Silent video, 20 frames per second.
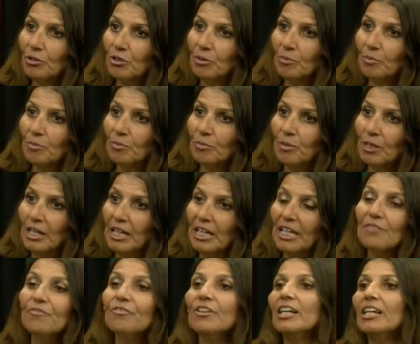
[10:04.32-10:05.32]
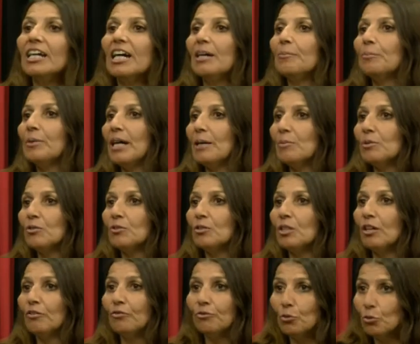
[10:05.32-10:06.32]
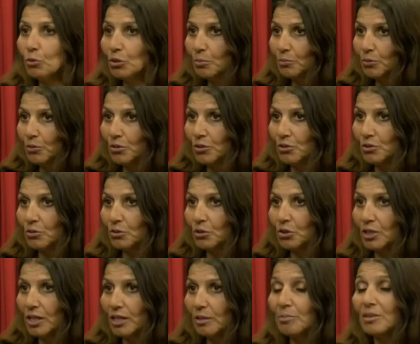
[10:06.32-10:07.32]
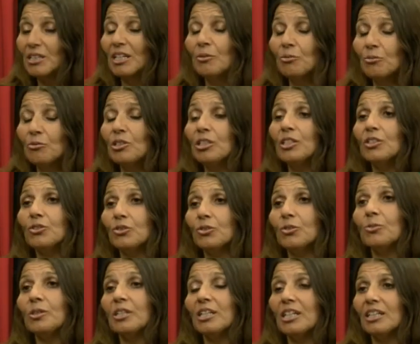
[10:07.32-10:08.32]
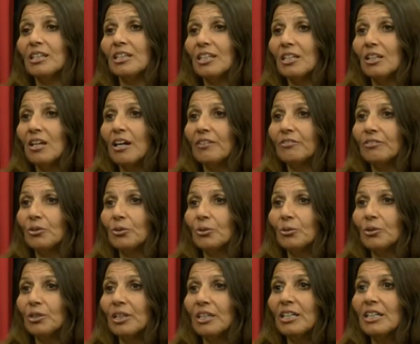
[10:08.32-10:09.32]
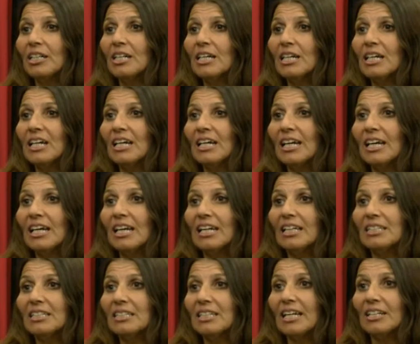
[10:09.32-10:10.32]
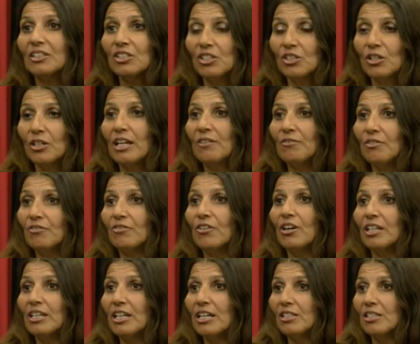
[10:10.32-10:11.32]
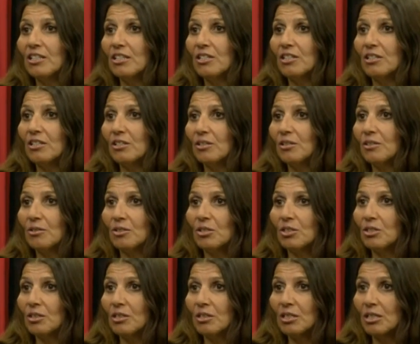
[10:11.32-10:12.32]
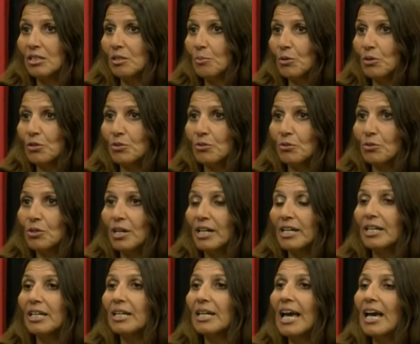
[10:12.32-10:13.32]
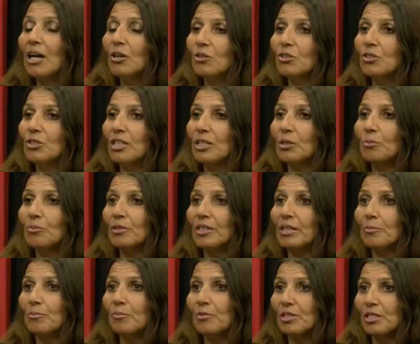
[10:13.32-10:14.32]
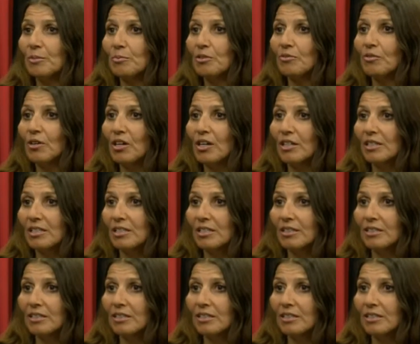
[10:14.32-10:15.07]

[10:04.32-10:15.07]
them if they can't perhaps afford a personal trainer, but they really do want to get their life in order, and they just don't have the finances to get a personal trainer, how could you help them with some advice?